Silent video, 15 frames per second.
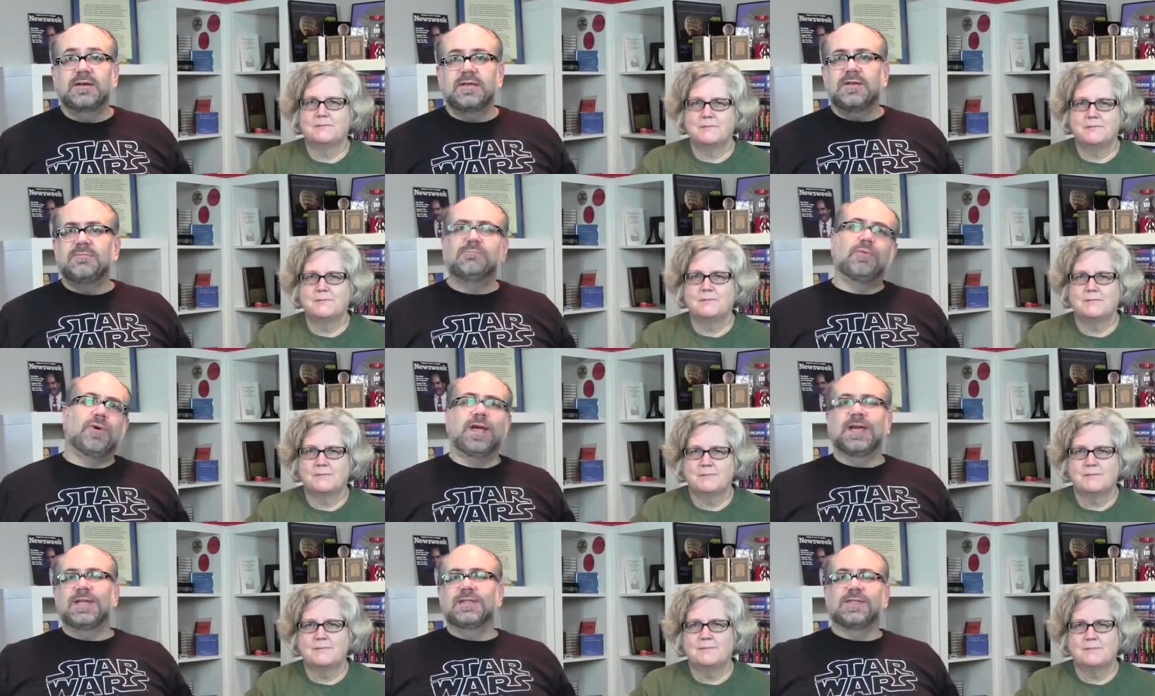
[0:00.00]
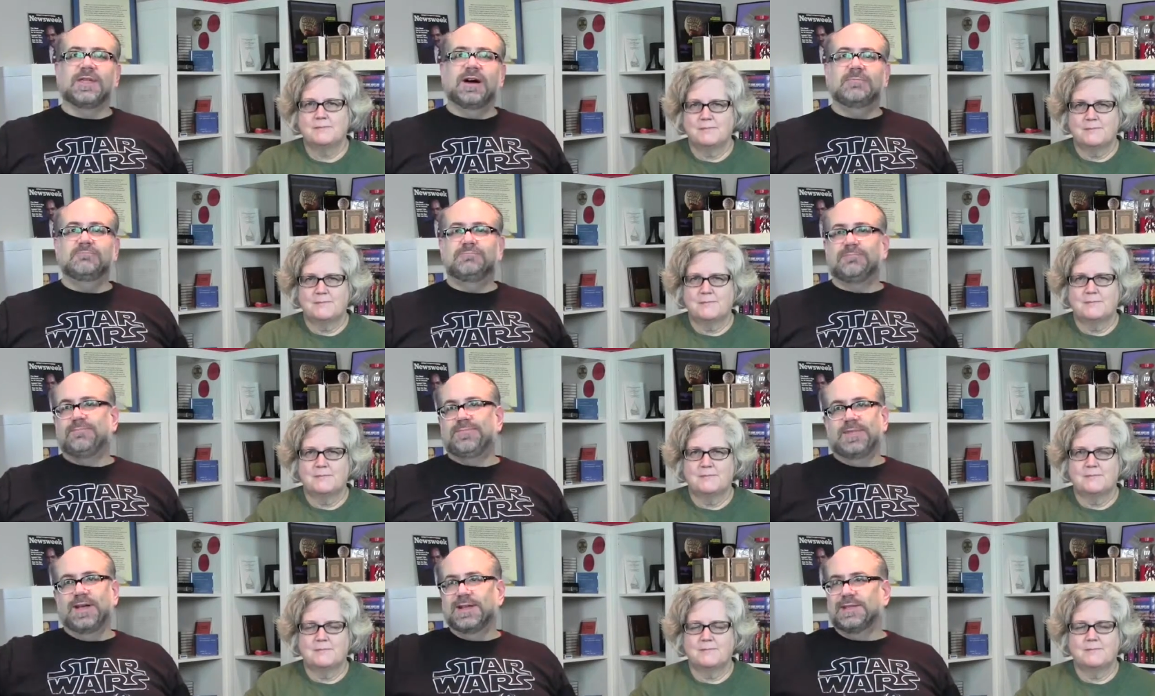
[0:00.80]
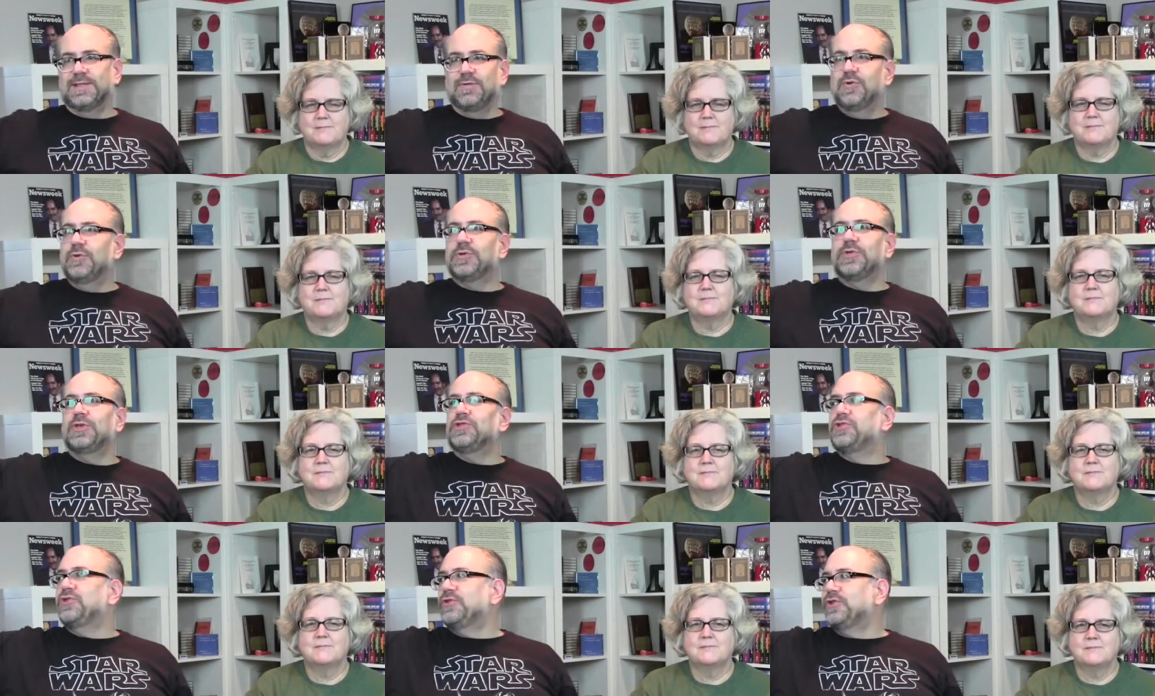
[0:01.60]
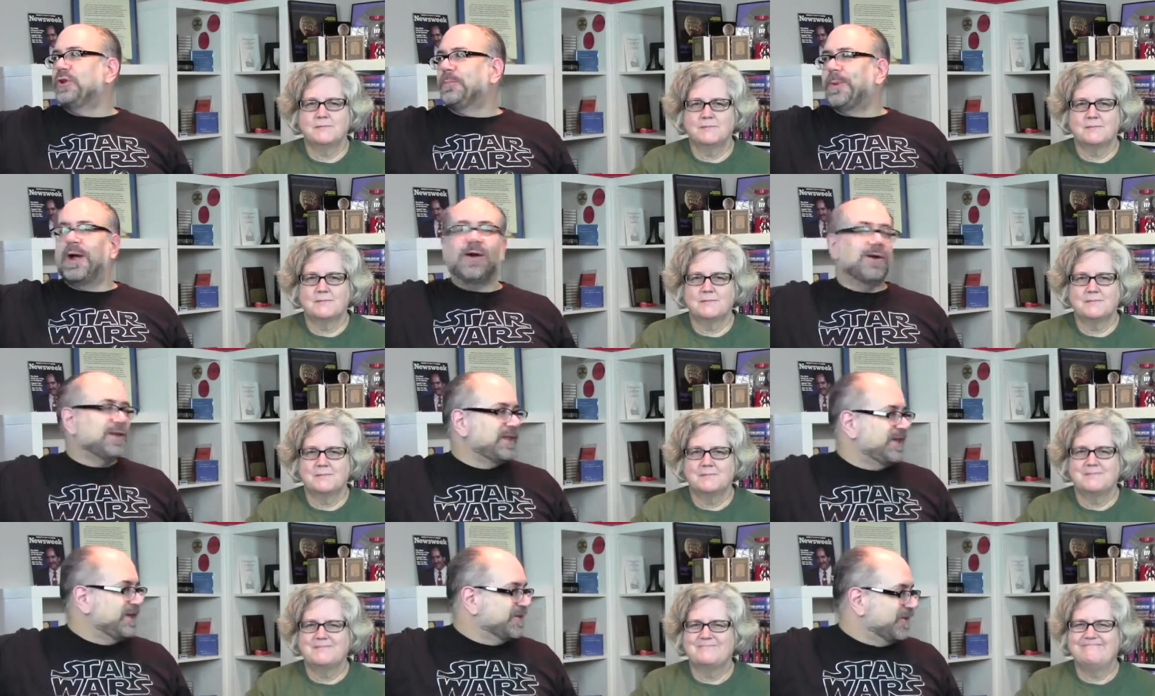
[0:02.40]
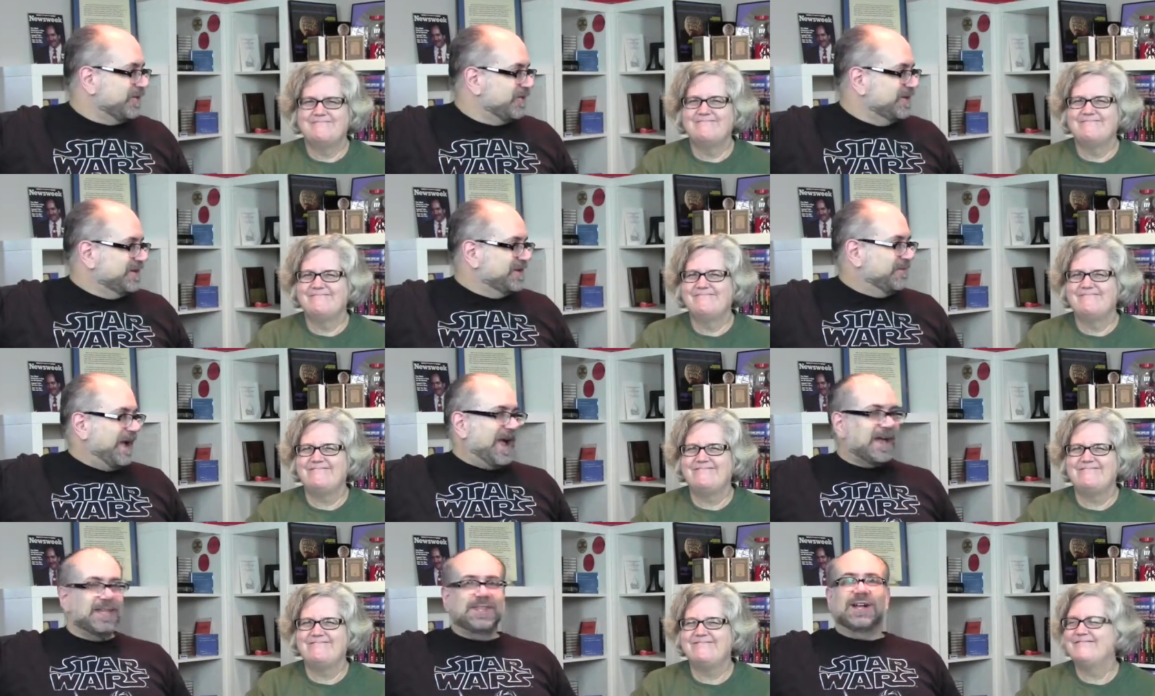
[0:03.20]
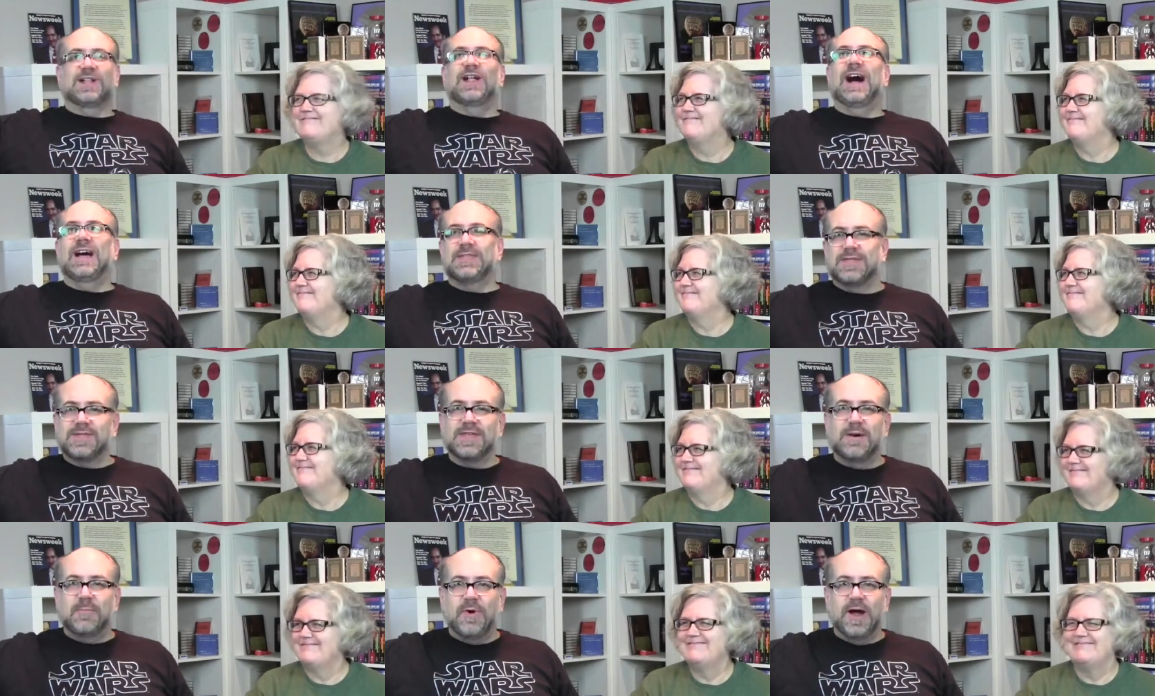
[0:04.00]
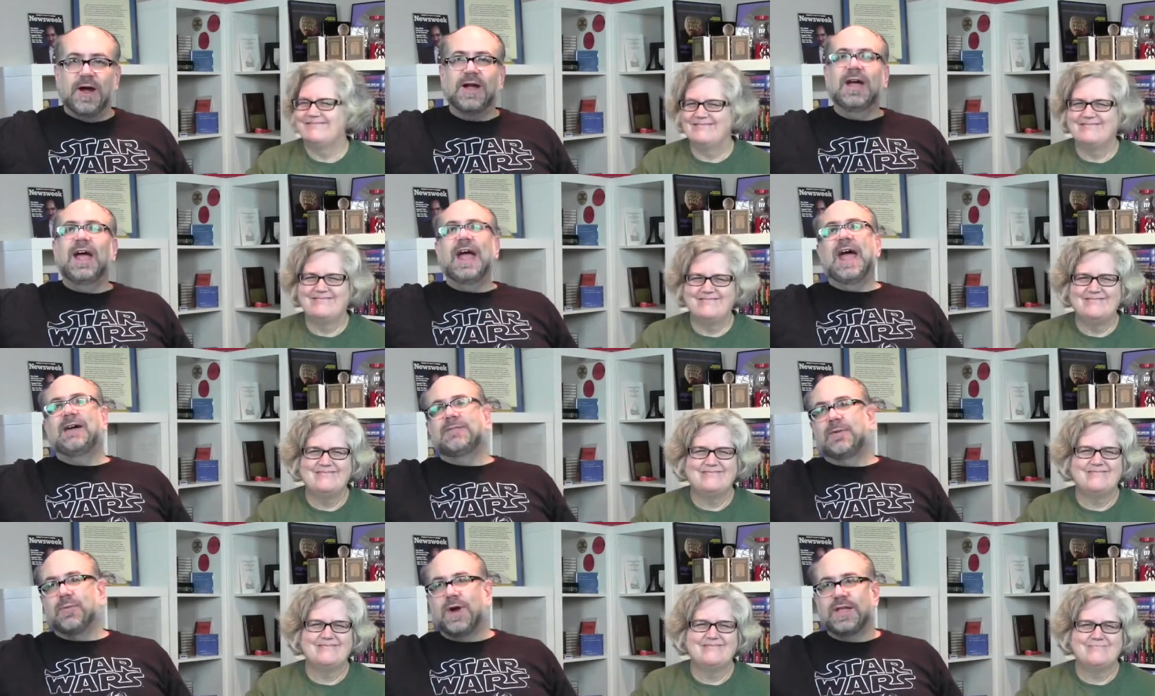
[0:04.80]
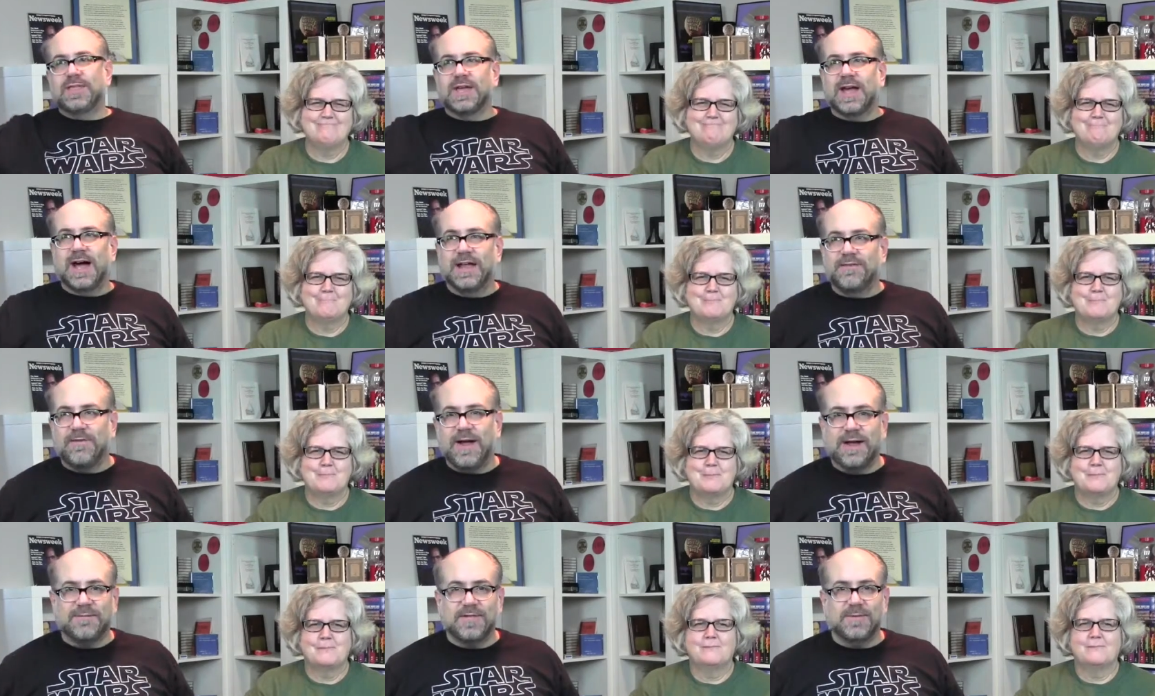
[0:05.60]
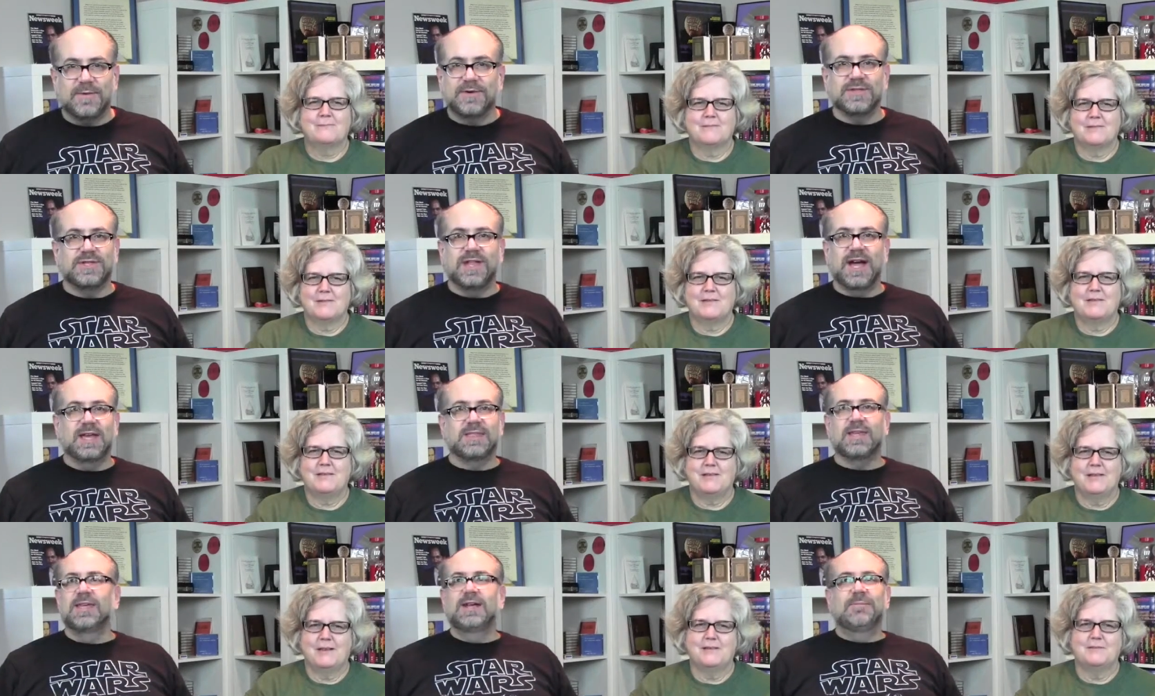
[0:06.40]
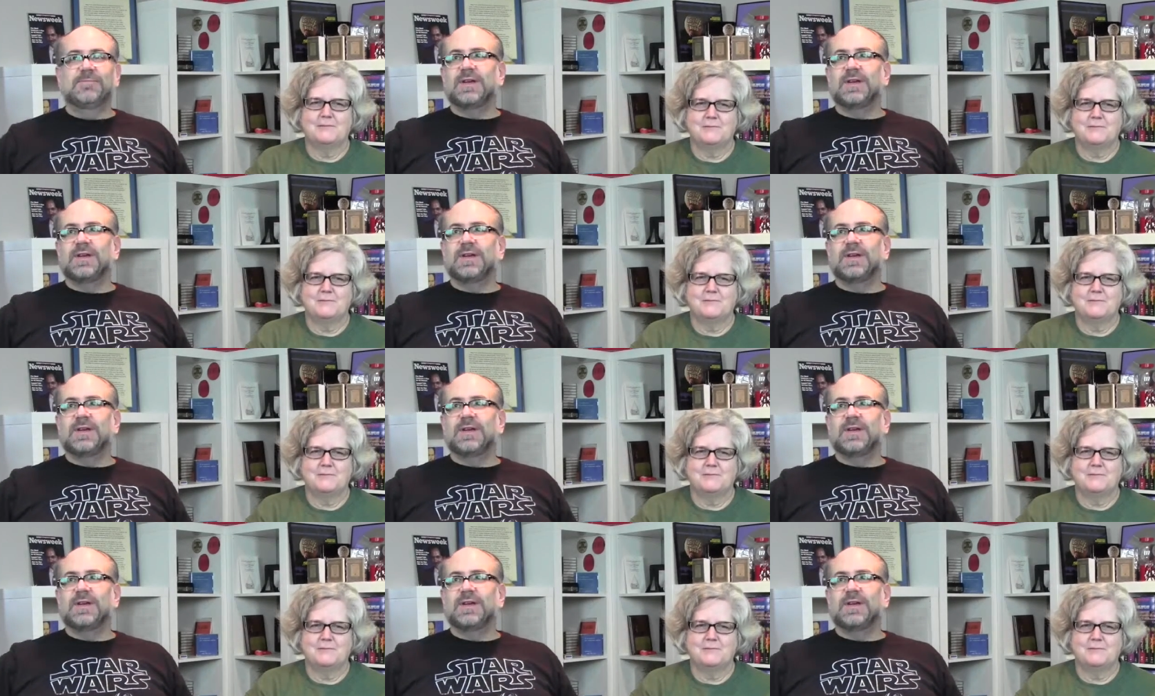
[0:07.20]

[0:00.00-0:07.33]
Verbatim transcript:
Speaker 1: You'd bring in some the who's the junior paralegal back in the closet somewhere, have him write the contract for the merchandising. Yeah.